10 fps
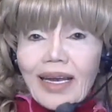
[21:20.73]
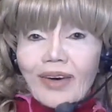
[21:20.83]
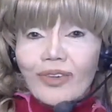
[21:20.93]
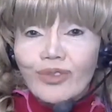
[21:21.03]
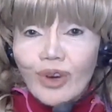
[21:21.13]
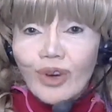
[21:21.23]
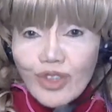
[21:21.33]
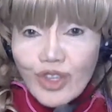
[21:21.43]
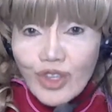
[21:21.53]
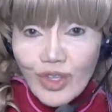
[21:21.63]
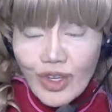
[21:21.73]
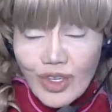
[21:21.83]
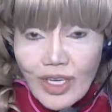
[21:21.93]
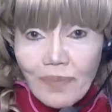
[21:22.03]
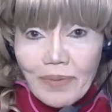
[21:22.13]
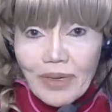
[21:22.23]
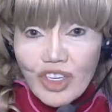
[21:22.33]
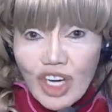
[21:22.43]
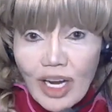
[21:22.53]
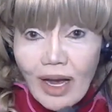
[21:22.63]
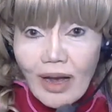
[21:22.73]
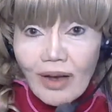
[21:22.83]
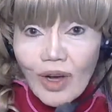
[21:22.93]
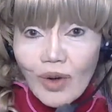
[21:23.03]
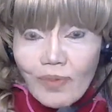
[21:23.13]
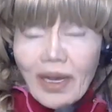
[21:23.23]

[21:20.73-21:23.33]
rose to the top in Chicago